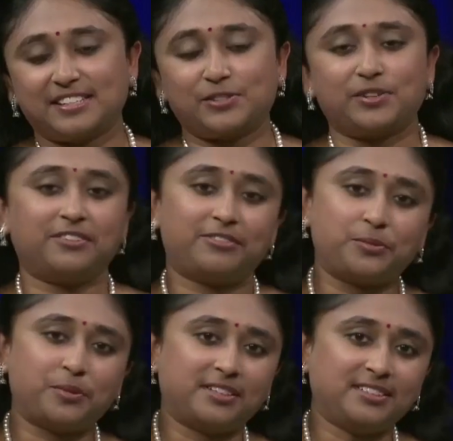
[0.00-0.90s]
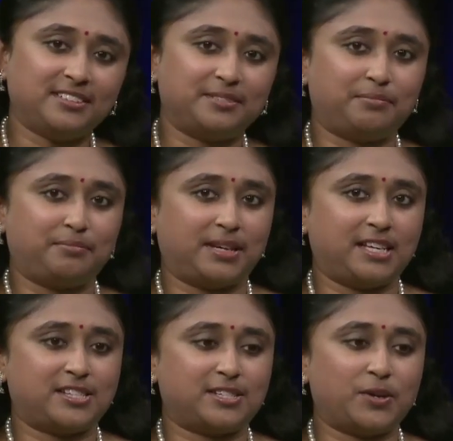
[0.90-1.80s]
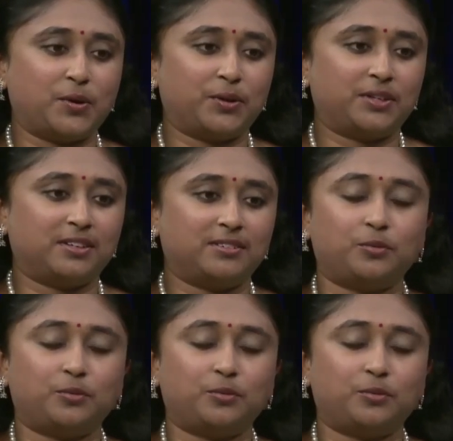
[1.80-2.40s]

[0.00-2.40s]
So everyone, based on